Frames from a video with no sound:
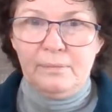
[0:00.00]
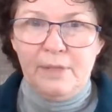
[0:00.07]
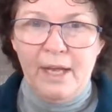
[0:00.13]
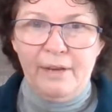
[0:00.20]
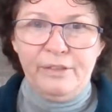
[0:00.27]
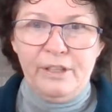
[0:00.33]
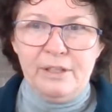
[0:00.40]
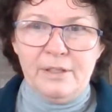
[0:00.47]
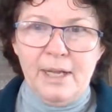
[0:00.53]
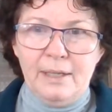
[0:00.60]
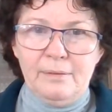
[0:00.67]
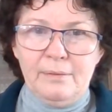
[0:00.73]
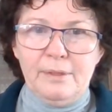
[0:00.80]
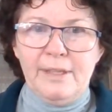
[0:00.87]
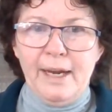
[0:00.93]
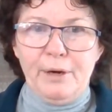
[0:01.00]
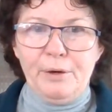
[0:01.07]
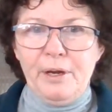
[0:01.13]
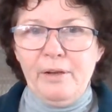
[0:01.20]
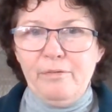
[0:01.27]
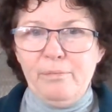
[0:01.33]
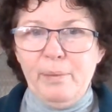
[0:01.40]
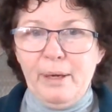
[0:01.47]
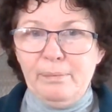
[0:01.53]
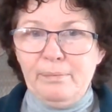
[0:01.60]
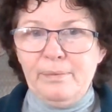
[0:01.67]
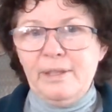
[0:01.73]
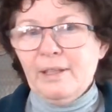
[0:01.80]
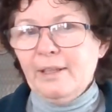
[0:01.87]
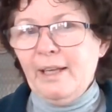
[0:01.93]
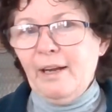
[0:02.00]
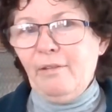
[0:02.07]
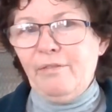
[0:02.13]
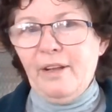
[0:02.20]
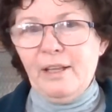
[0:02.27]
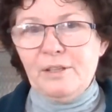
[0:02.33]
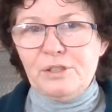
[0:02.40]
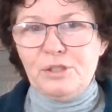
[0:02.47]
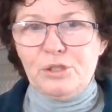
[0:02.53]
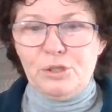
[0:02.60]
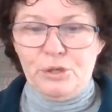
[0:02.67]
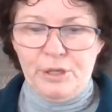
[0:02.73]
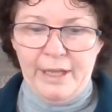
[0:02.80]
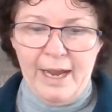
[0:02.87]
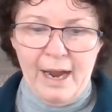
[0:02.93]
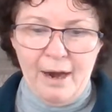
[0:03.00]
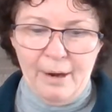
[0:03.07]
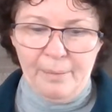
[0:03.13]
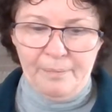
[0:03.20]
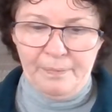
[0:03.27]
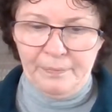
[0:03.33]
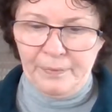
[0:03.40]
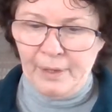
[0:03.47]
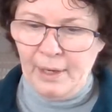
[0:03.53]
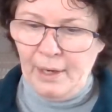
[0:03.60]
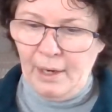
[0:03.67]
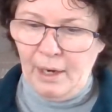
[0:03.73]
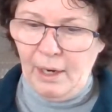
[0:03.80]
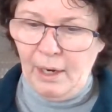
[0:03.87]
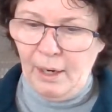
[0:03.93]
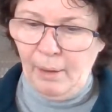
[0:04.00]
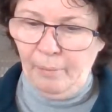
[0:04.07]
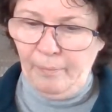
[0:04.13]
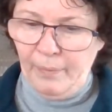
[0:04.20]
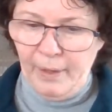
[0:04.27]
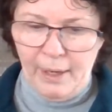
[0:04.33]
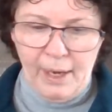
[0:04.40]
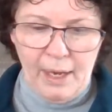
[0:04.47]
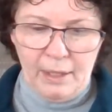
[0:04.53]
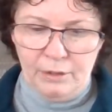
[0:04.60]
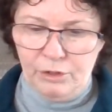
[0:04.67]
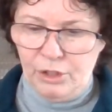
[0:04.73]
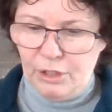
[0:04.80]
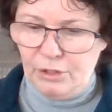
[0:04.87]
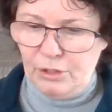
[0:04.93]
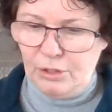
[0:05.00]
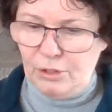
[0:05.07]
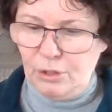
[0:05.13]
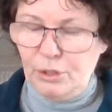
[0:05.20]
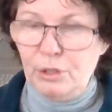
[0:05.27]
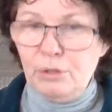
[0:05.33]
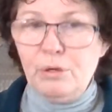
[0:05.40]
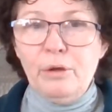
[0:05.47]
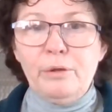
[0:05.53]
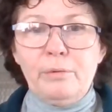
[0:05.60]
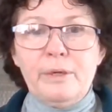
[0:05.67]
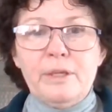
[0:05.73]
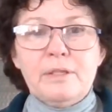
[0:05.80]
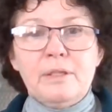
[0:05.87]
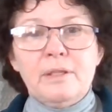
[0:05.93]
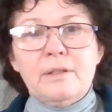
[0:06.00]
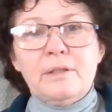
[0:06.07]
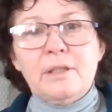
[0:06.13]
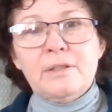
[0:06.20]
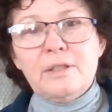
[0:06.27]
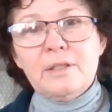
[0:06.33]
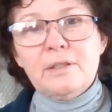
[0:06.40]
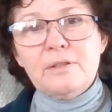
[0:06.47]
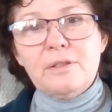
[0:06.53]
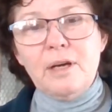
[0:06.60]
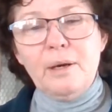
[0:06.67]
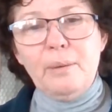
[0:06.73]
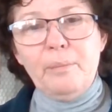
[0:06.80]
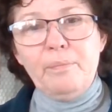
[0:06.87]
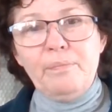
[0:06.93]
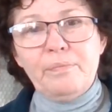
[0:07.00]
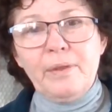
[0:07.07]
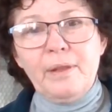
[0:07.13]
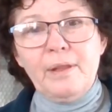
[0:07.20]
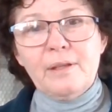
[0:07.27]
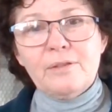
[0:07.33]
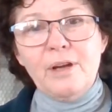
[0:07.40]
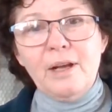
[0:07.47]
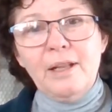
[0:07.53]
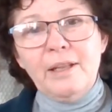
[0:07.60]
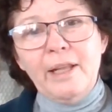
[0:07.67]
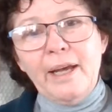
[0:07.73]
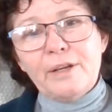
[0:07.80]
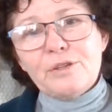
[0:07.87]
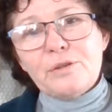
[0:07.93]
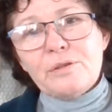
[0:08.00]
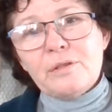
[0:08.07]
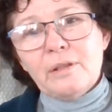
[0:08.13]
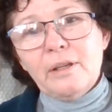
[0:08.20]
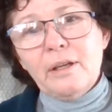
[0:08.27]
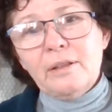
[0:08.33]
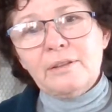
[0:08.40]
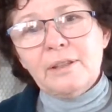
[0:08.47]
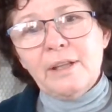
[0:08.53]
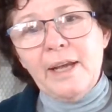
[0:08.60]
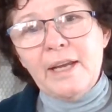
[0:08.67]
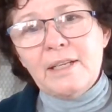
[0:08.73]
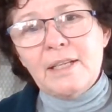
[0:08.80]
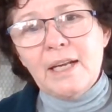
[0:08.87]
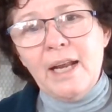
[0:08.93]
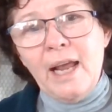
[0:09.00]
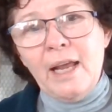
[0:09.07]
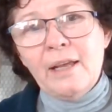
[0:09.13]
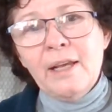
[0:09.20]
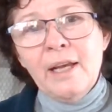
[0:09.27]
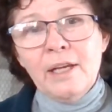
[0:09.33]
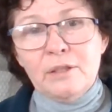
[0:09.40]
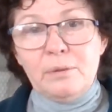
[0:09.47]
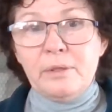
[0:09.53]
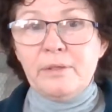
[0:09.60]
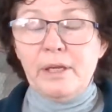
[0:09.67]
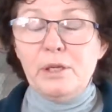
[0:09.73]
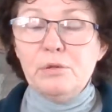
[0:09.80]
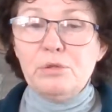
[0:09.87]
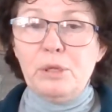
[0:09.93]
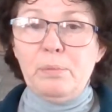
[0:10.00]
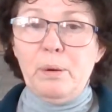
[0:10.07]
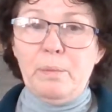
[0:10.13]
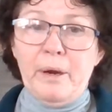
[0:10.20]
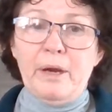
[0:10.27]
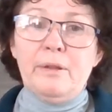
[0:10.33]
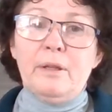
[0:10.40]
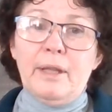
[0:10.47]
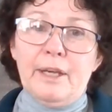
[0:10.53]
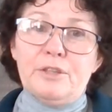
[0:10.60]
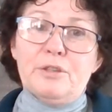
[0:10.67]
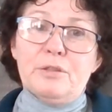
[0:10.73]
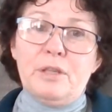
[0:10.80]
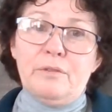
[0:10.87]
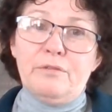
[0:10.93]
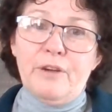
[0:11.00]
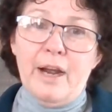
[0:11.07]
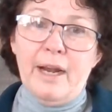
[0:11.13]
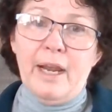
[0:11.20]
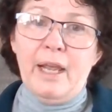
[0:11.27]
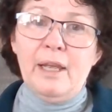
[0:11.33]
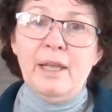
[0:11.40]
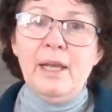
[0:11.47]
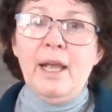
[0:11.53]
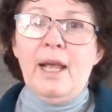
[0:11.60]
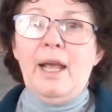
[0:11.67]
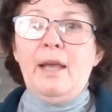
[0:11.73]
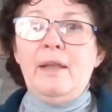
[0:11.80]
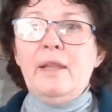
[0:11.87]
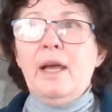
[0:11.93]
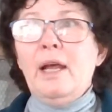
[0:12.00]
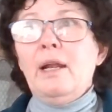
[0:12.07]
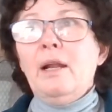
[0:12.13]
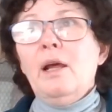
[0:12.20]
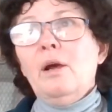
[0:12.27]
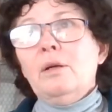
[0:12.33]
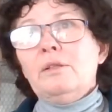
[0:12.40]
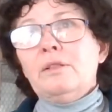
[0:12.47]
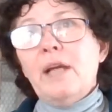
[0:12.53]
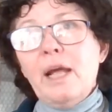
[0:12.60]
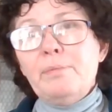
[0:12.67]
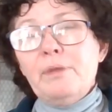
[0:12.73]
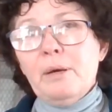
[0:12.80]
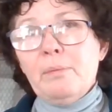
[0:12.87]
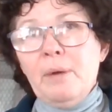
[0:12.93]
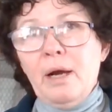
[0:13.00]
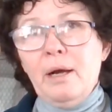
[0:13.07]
Daphne's not decorative, but the little fellows surely are. Um, and just so you know, the reason that this lecture is a little delayed today is because I usually prepare the lectures on Friday and then tape them